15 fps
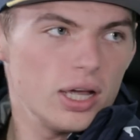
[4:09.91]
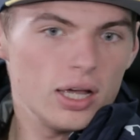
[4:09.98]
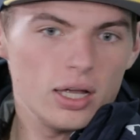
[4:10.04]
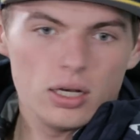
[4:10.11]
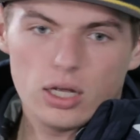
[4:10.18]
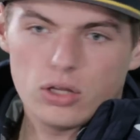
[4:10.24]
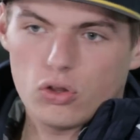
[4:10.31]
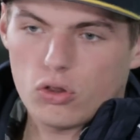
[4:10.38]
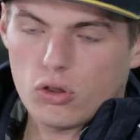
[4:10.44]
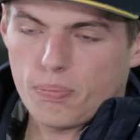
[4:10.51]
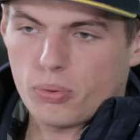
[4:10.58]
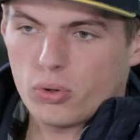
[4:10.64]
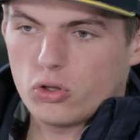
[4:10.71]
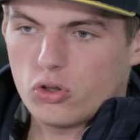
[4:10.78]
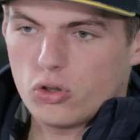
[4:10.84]
And I just
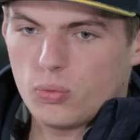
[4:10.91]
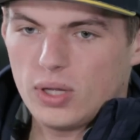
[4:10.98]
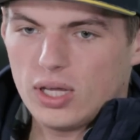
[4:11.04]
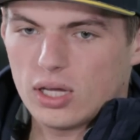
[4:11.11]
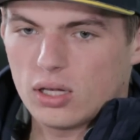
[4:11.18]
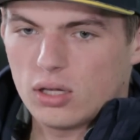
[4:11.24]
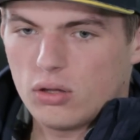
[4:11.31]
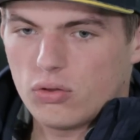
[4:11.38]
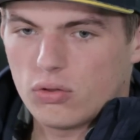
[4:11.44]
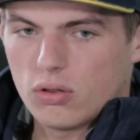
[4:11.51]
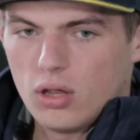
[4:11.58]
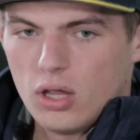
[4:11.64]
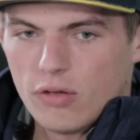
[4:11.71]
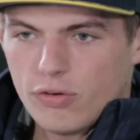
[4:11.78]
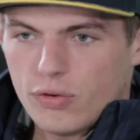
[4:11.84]
approached the weekend
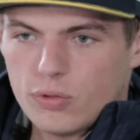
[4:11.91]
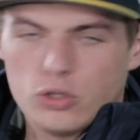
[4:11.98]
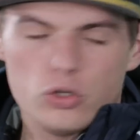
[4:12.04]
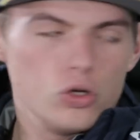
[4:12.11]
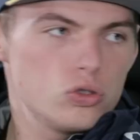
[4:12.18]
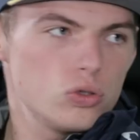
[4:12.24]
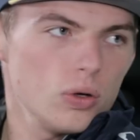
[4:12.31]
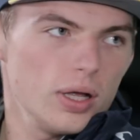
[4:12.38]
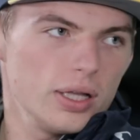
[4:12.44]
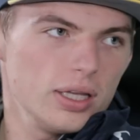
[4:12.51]
very neutral.